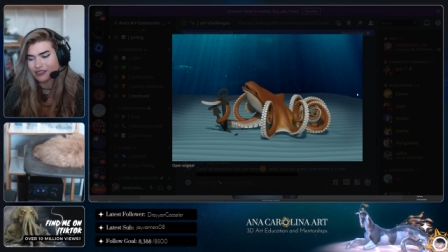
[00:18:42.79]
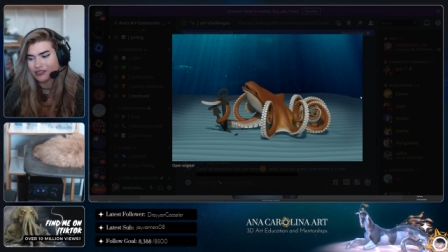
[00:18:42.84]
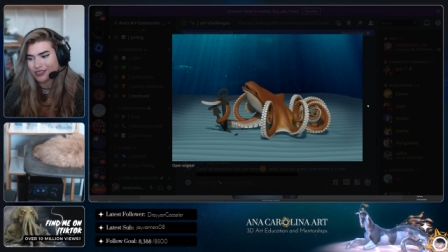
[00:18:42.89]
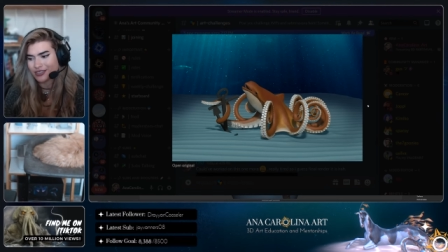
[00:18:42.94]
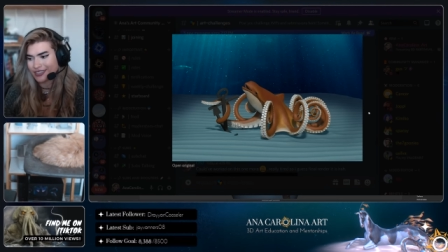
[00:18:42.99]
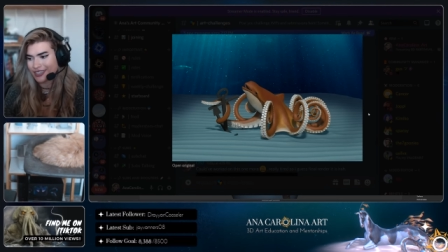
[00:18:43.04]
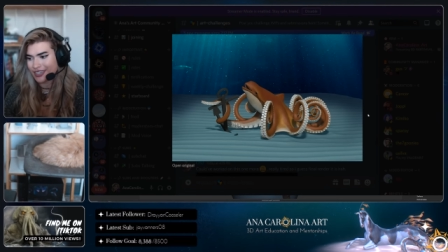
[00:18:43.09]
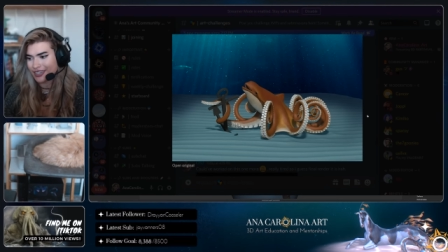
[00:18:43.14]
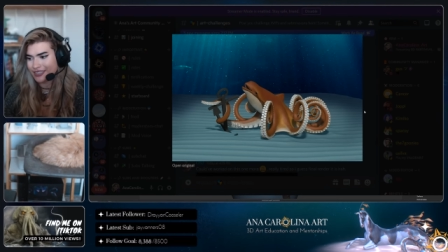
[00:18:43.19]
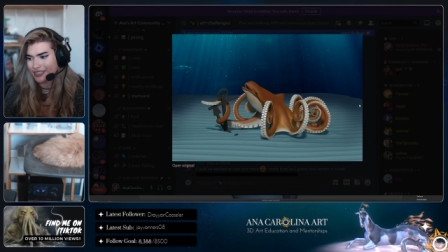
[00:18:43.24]

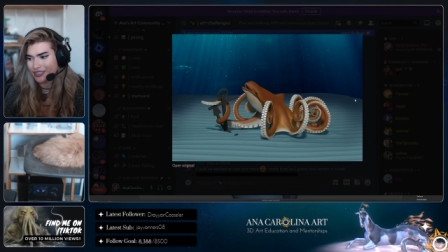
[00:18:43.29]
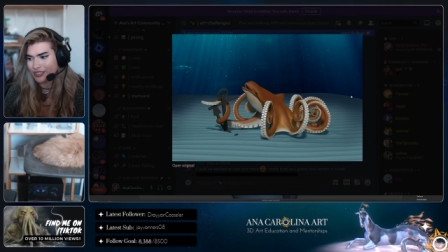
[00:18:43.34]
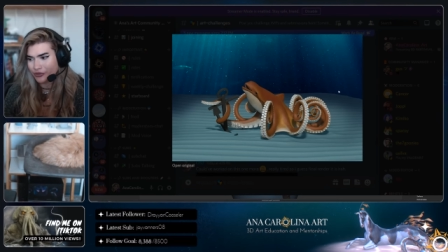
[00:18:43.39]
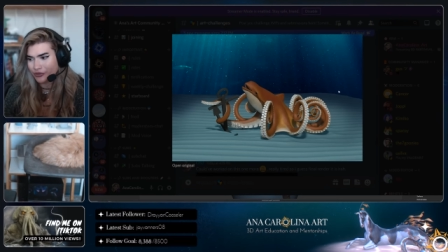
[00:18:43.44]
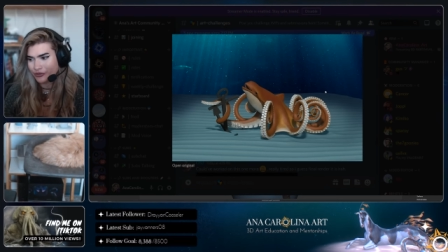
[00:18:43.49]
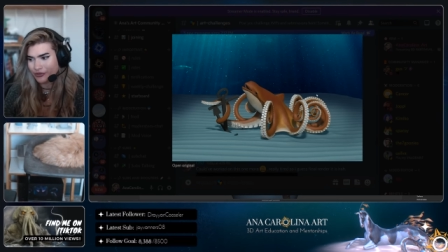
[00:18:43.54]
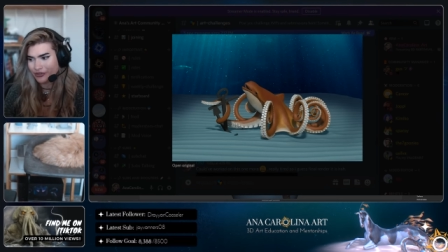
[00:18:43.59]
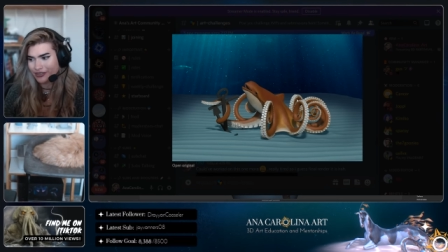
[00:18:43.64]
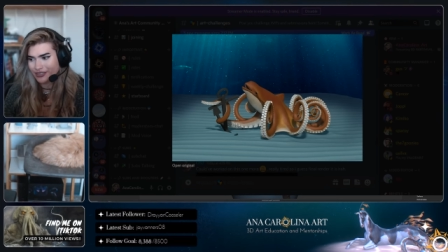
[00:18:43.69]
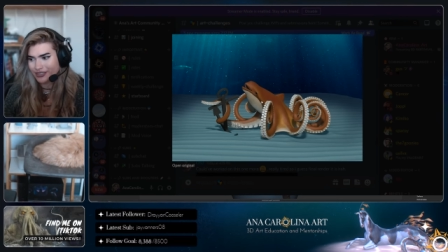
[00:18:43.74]
the sandy
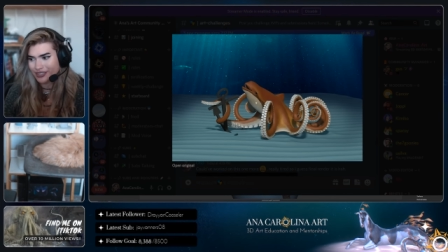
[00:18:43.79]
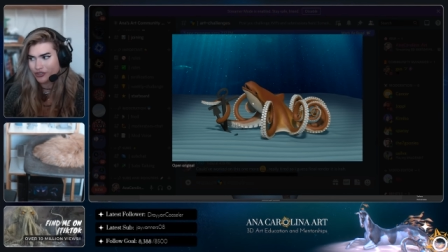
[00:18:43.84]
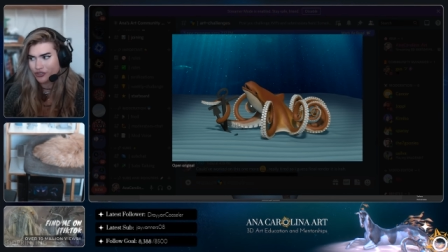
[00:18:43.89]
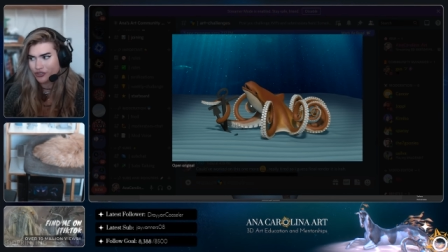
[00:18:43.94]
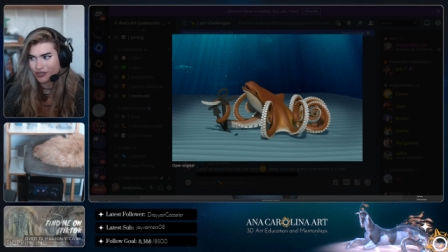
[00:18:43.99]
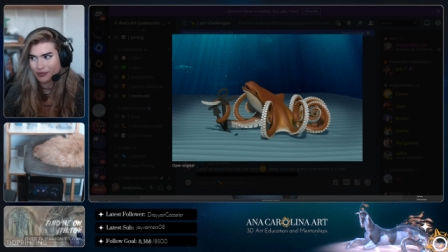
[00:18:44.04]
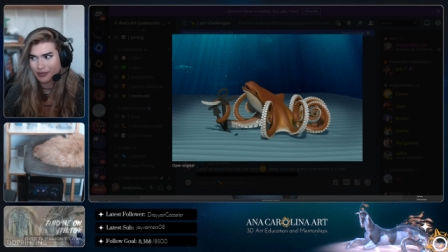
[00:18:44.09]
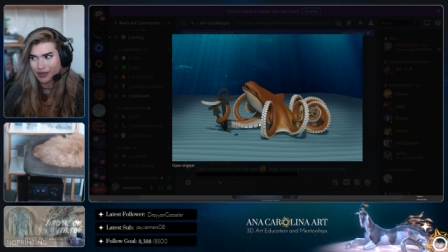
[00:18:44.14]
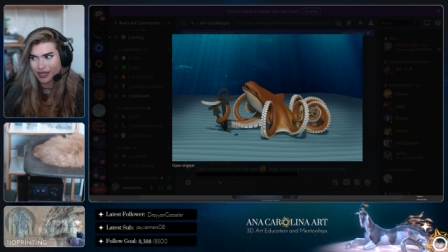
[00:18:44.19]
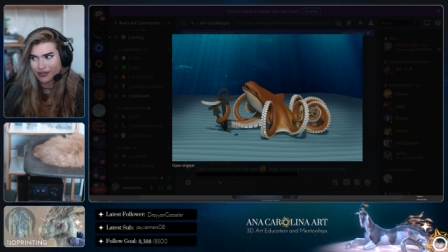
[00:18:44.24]
dunes
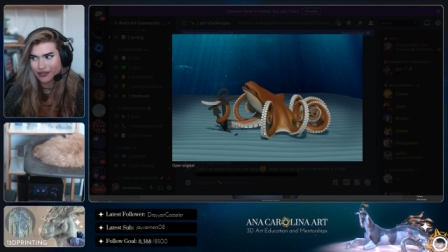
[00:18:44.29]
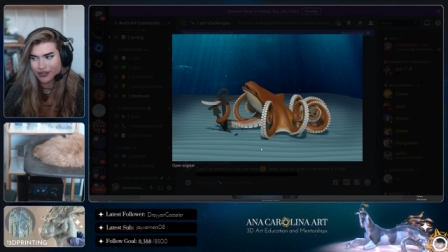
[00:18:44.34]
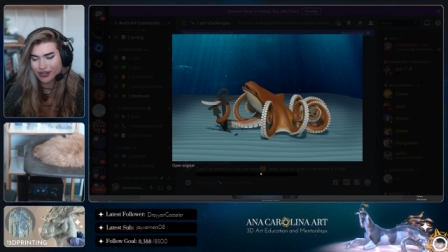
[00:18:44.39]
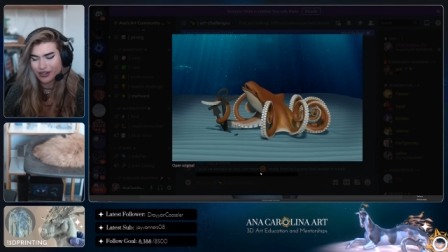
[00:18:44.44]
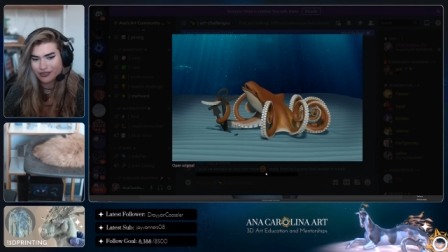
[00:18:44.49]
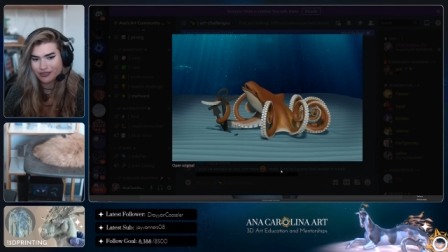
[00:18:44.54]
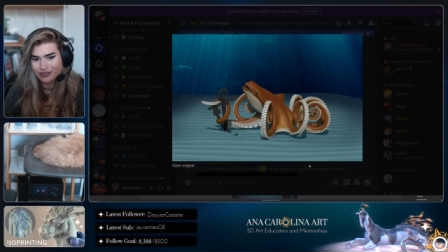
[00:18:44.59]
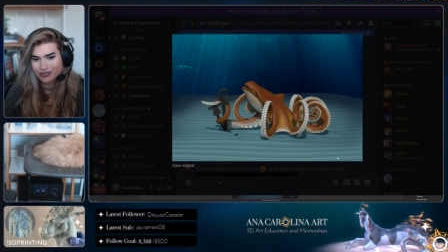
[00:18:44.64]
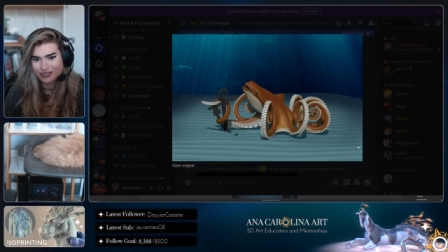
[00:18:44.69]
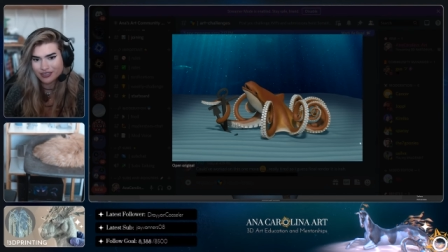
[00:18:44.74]
into the
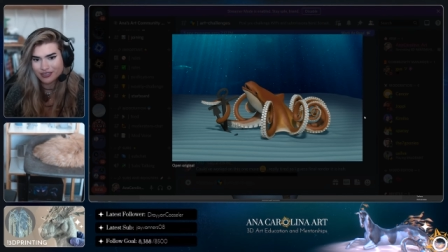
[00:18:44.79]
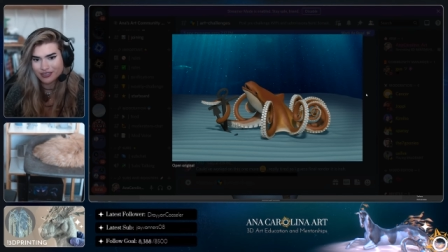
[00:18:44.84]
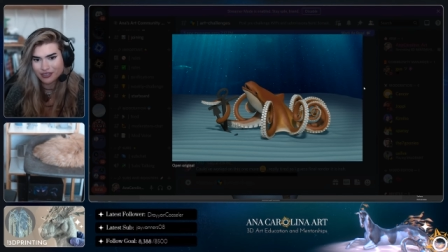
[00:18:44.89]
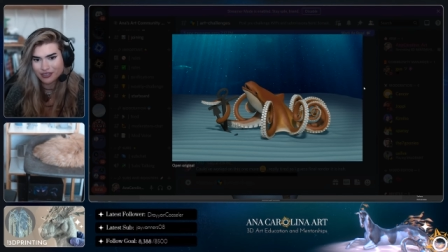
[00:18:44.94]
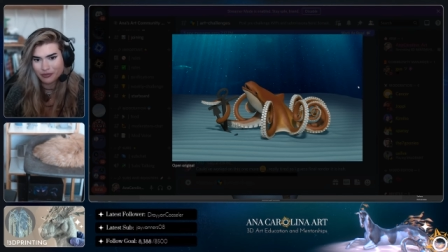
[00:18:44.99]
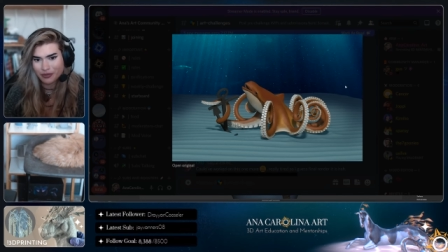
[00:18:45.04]
background